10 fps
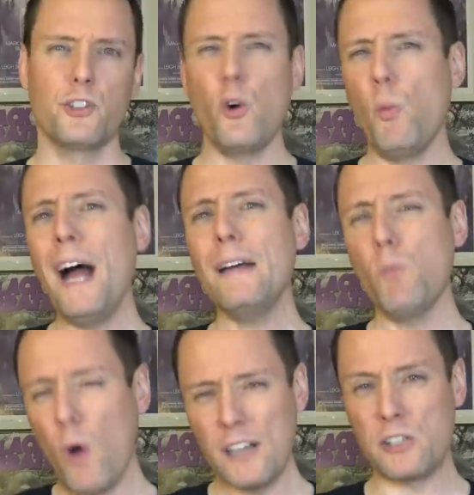So why
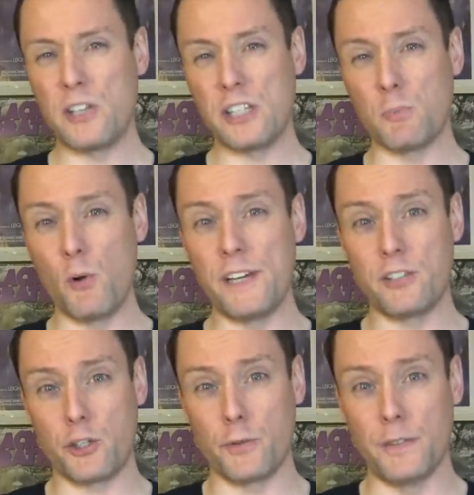was this movie
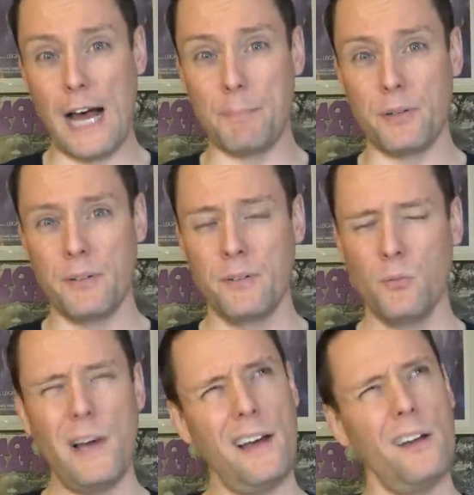such a flop?
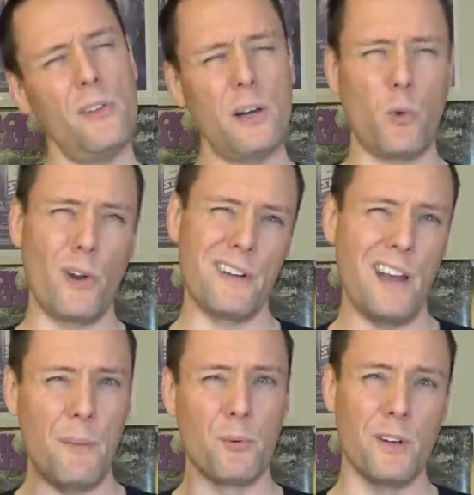Well, there were a
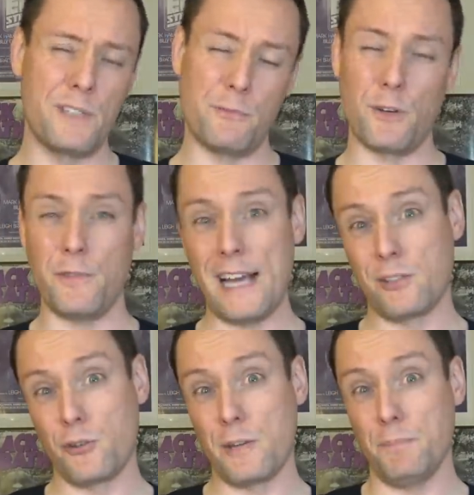number of different
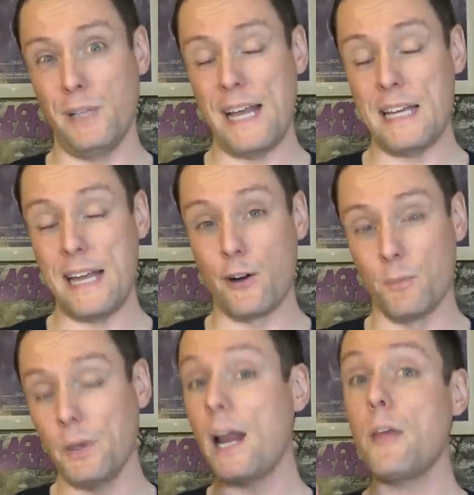factors at play here,
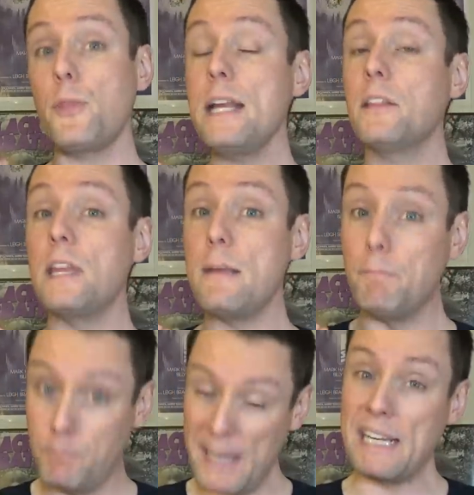but I think the
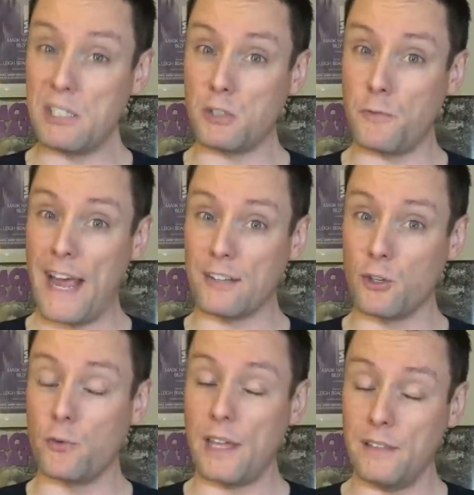biggest
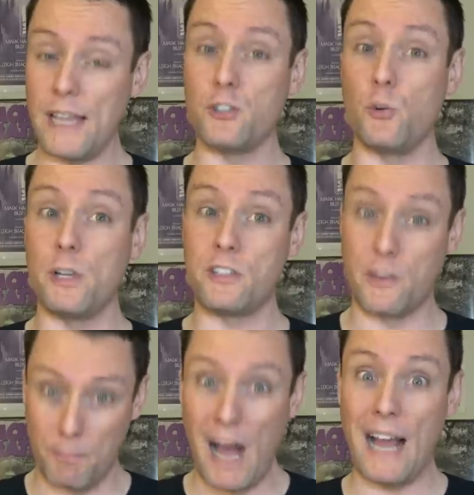factor that led to its
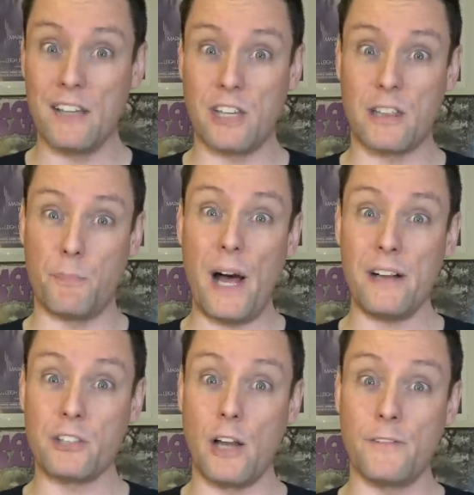demise at the
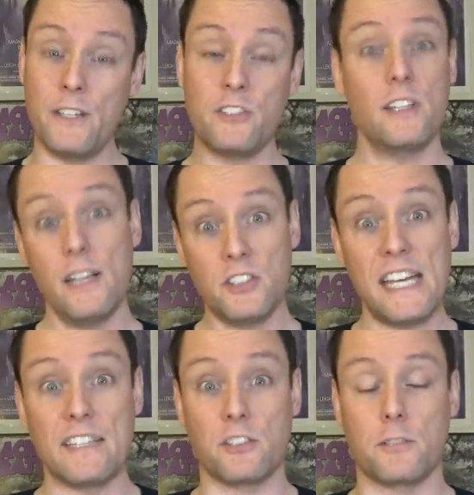box office is
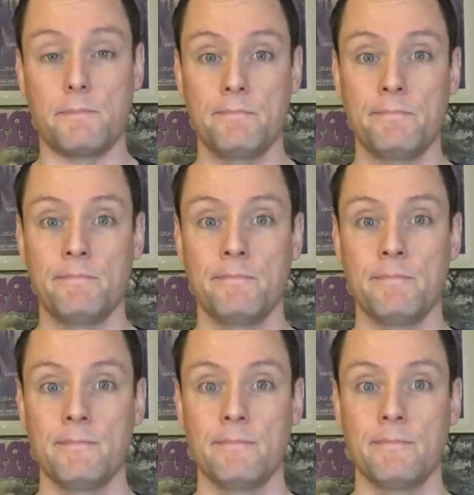this.
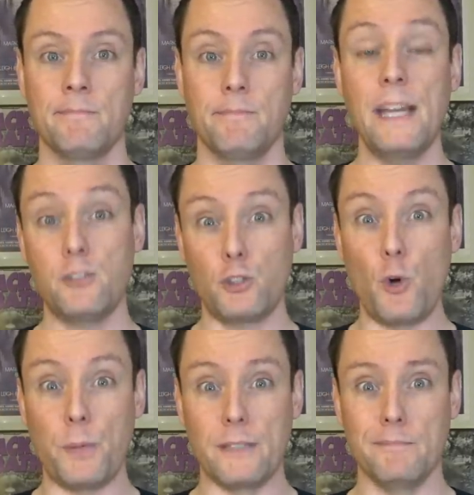It's
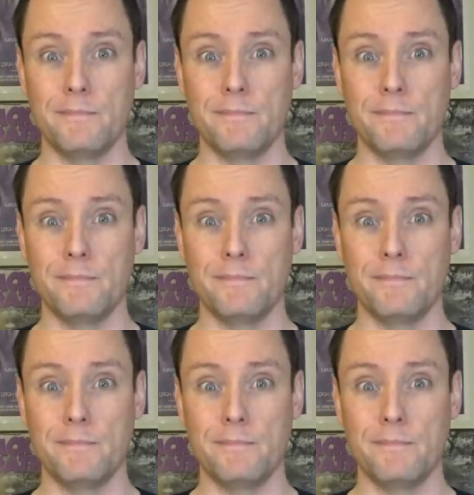stupid.